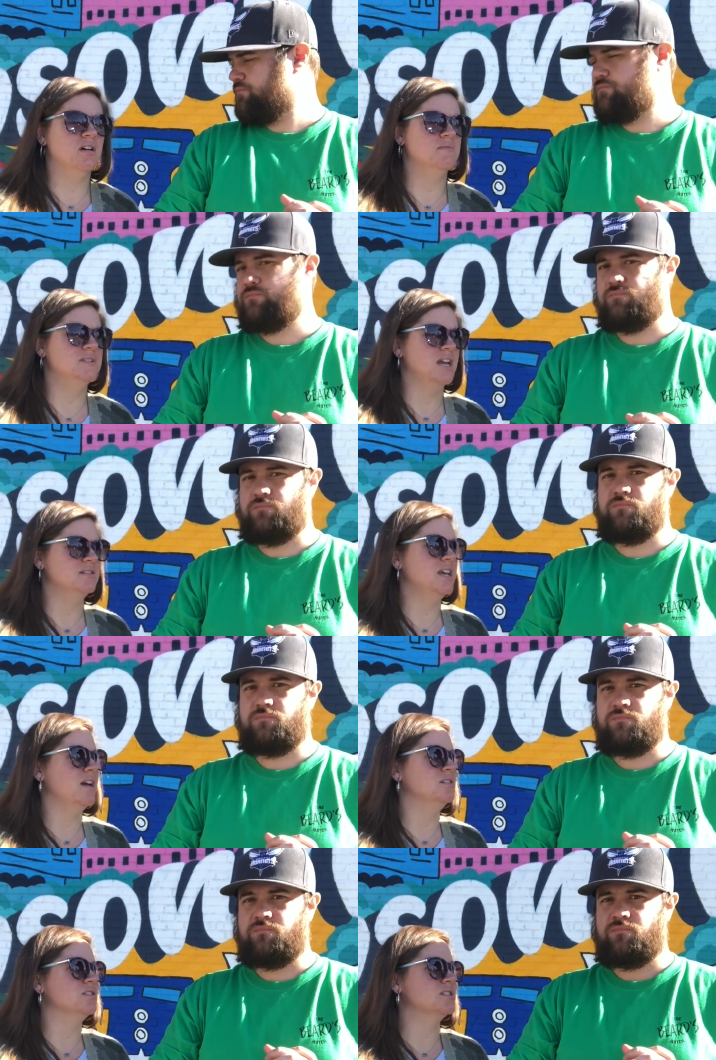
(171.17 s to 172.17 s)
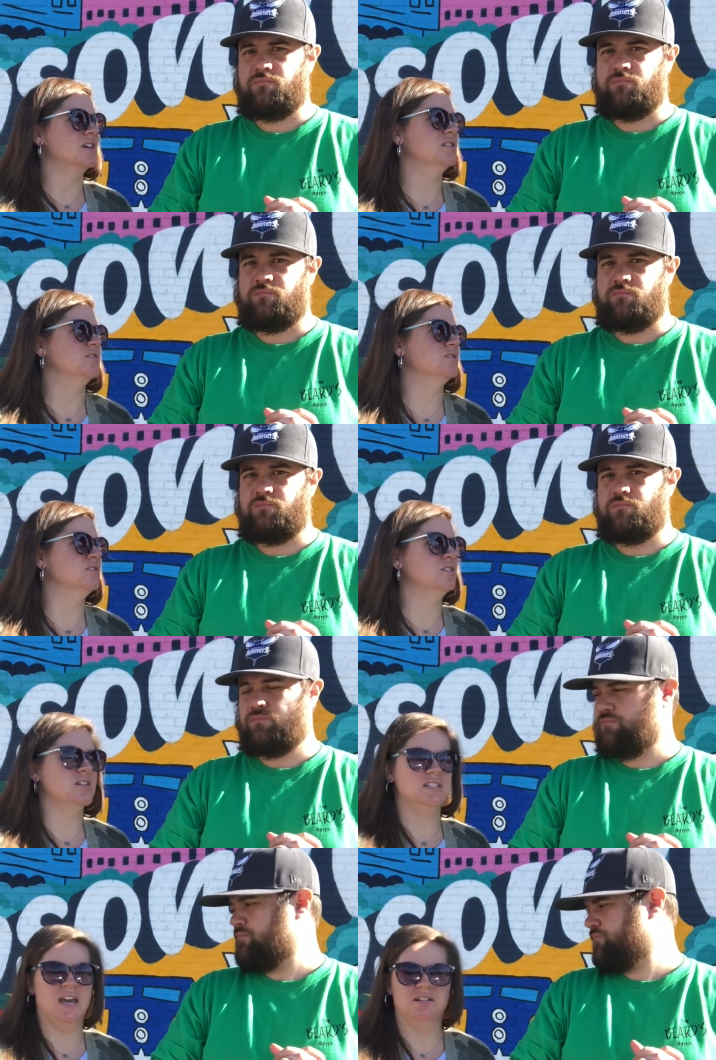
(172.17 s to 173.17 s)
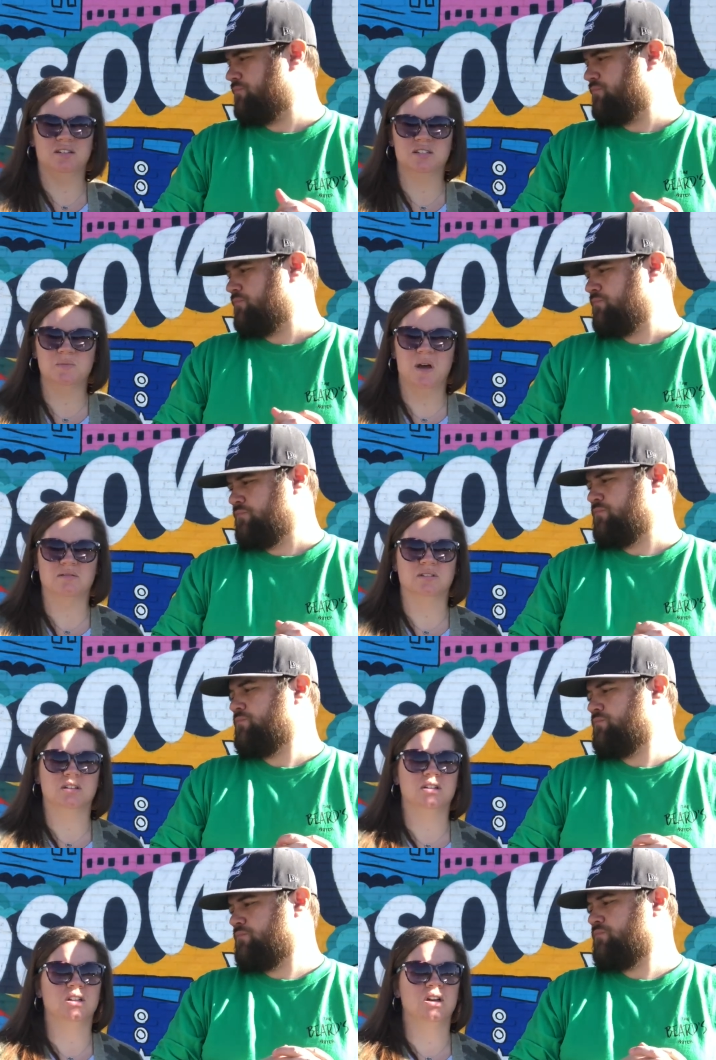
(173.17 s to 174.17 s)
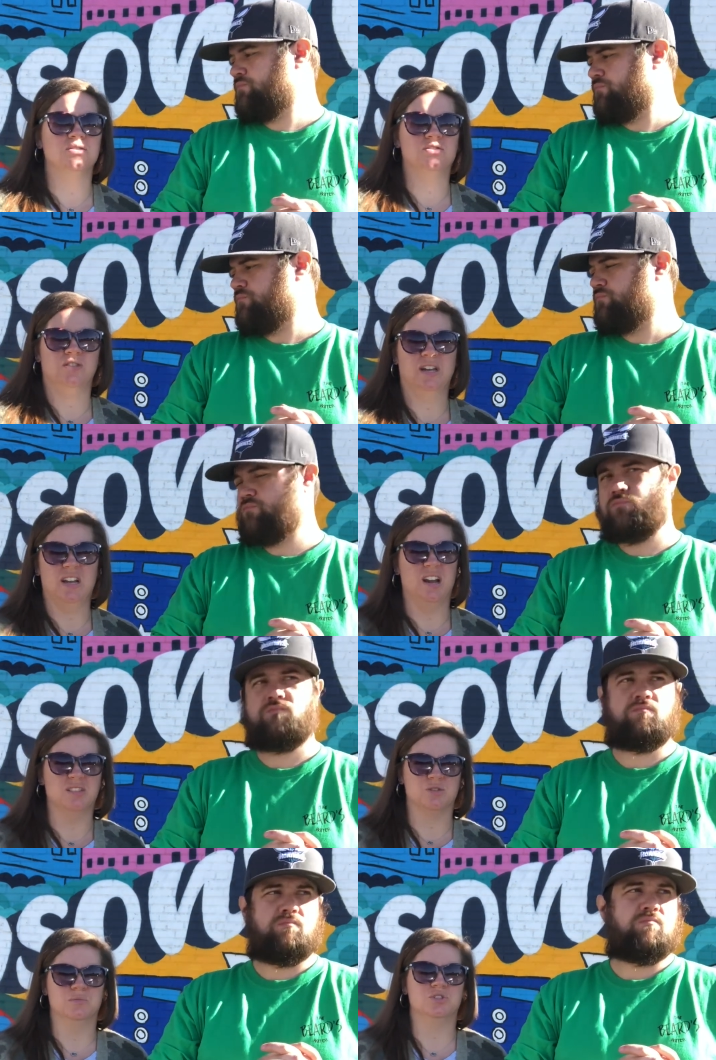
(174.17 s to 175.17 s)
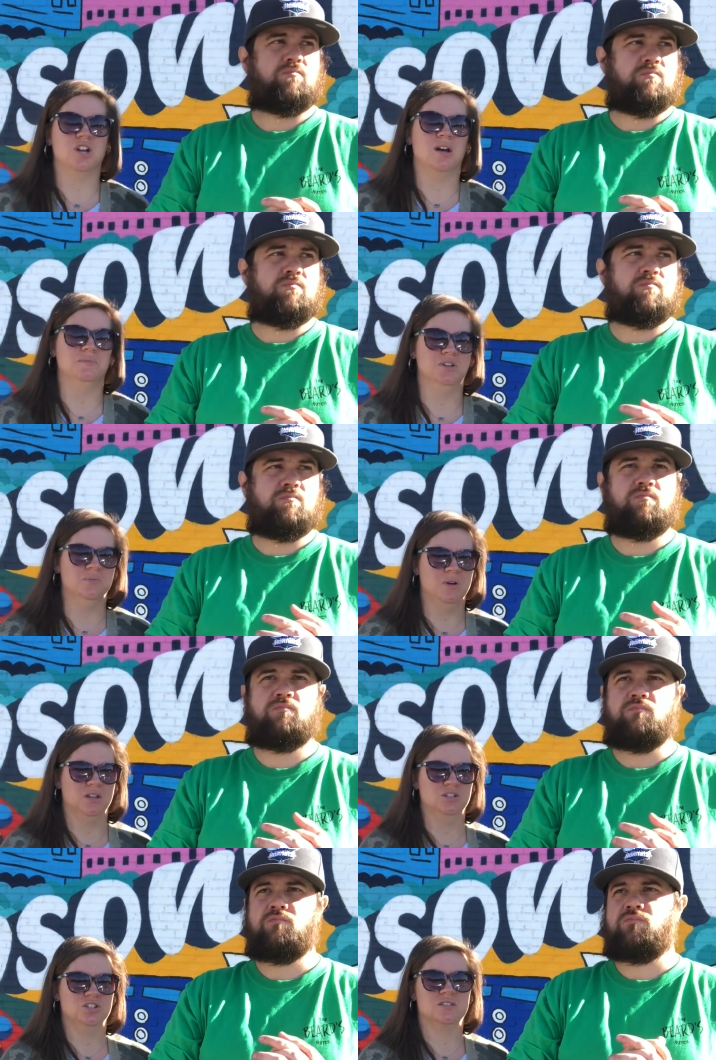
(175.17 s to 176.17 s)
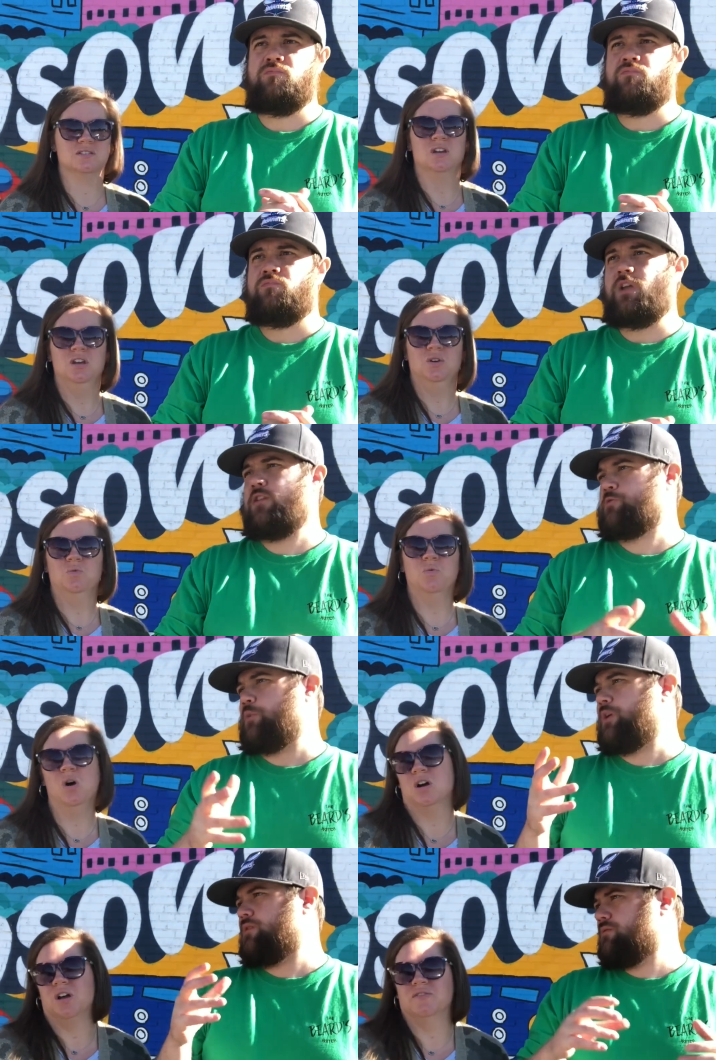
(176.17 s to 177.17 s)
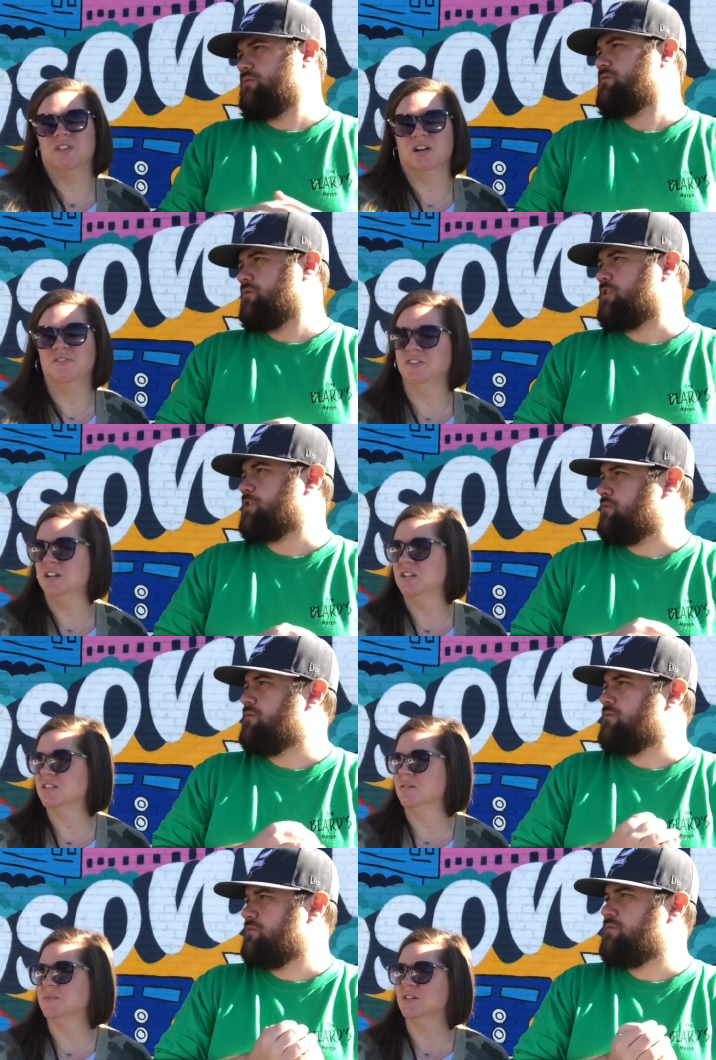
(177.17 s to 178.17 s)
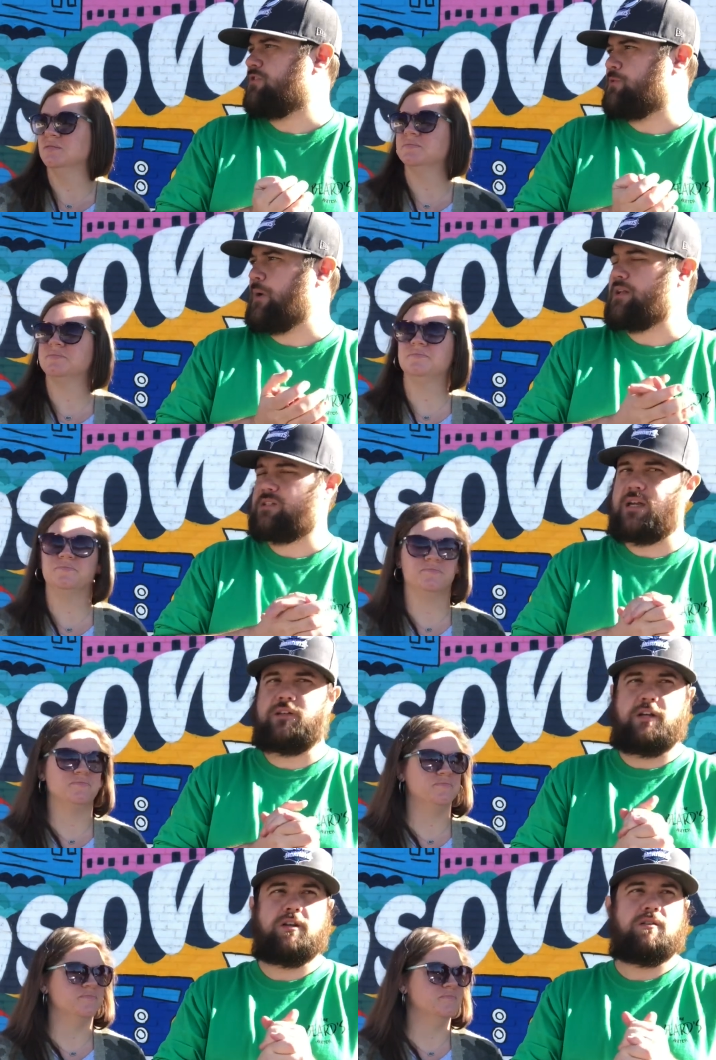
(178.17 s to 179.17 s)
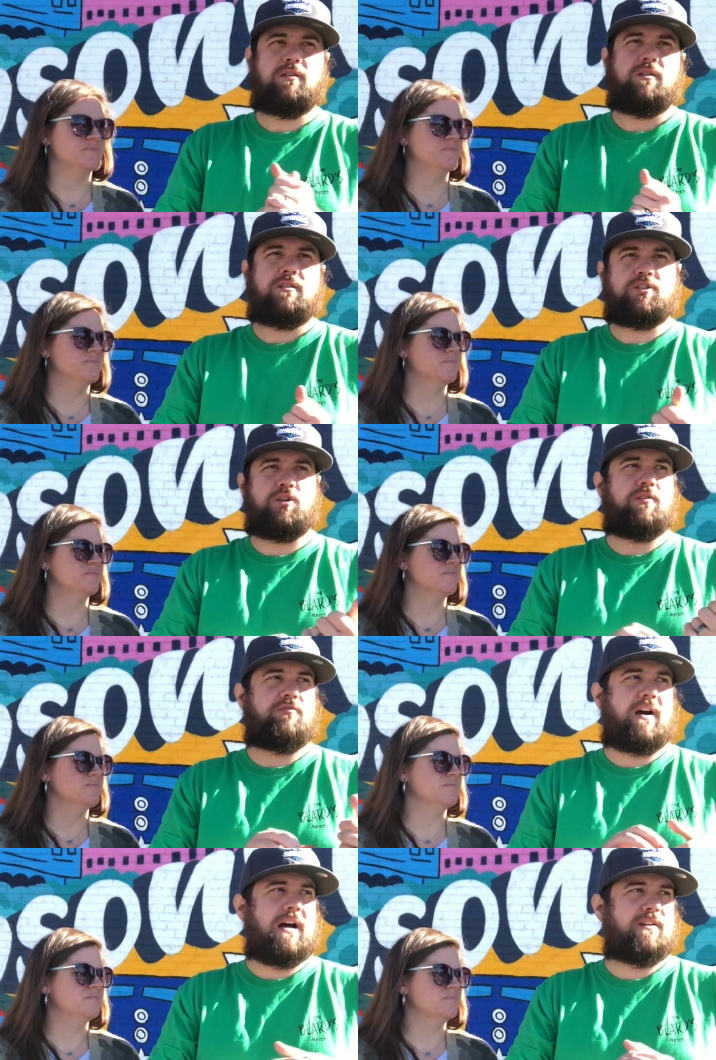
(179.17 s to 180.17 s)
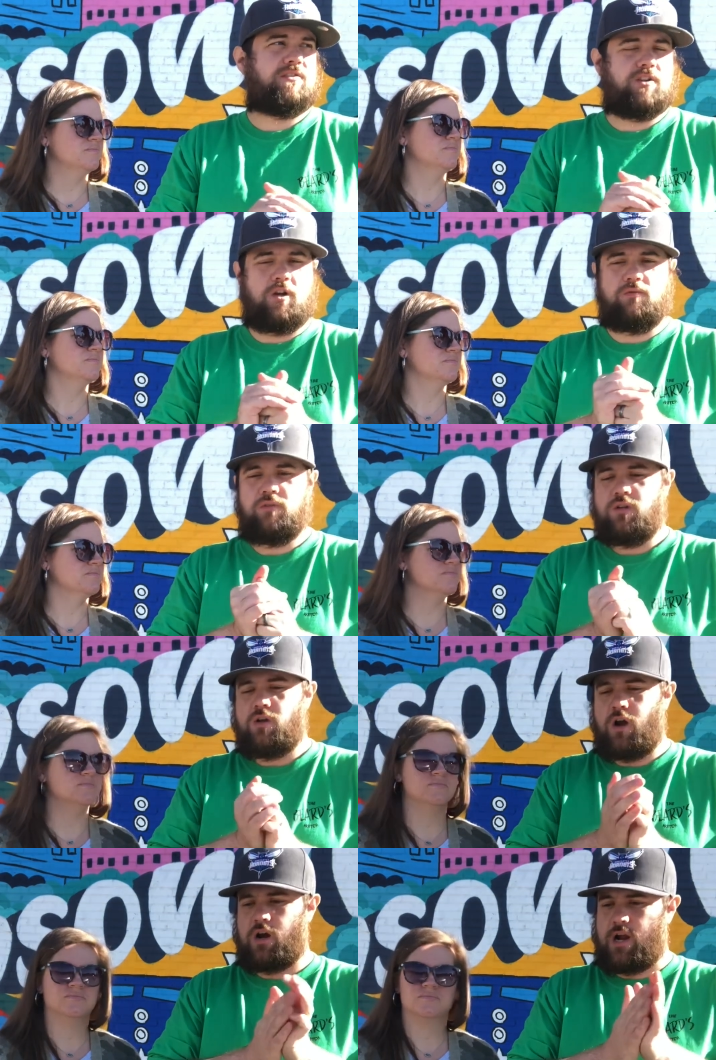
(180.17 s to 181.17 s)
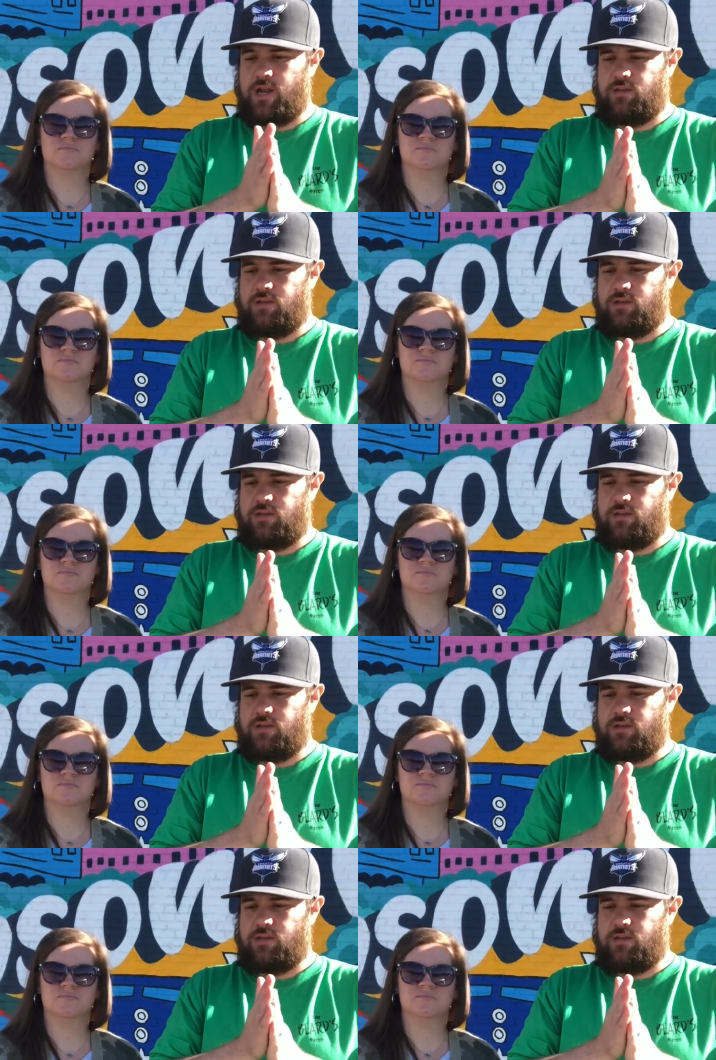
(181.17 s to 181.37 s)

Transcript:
Speaker 1: downtown it looks like there's a little Italian spot really close, or like an ice cream shop. You could probably just
Speaker 2: walk over there if you needed something. There's spots down there that you can find. So, all right,